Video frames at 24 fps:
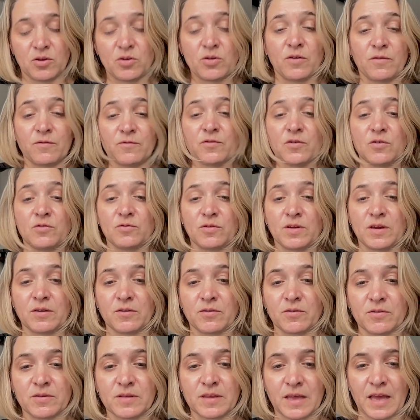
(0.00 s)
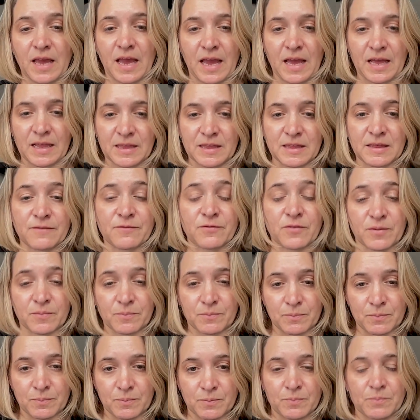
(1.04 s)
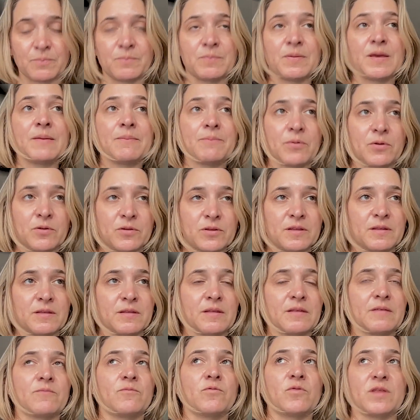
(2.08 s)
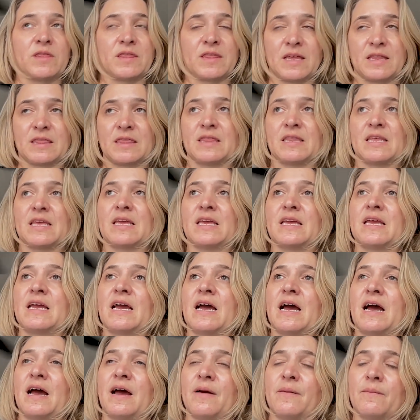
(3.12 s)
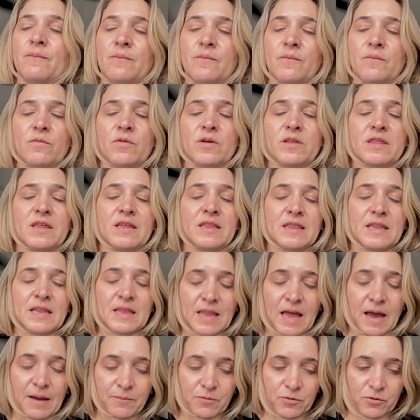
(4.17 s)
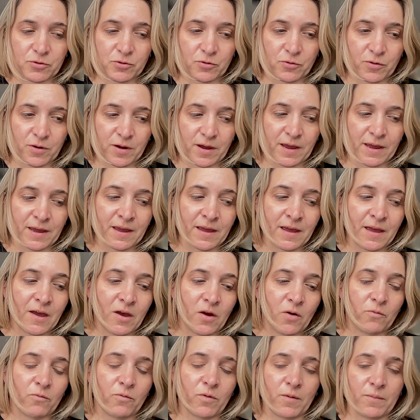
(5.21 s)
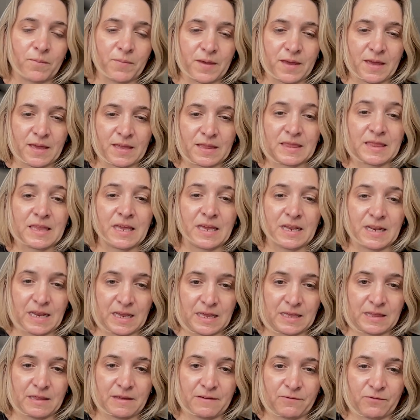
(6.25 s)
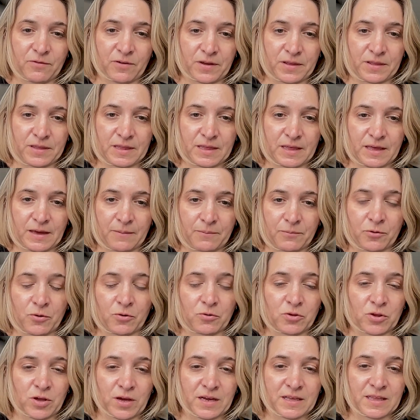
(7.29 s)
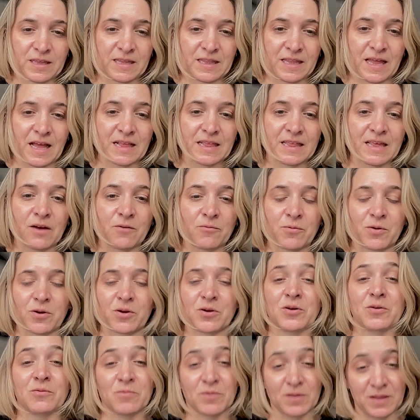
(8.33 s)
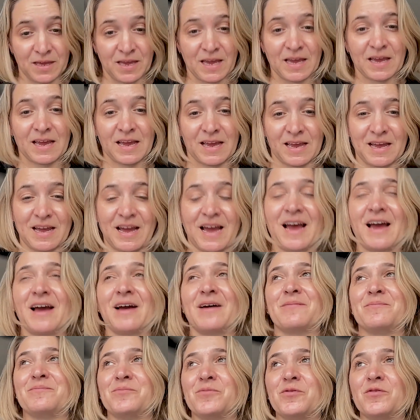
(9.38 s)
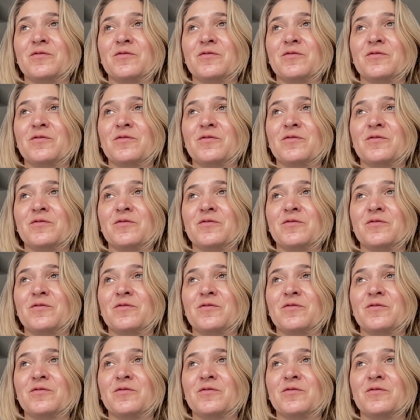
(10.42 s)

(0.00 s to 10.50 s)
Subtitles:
few years, and different people within the laboratory will be leading different projects. And that's how we're going to really move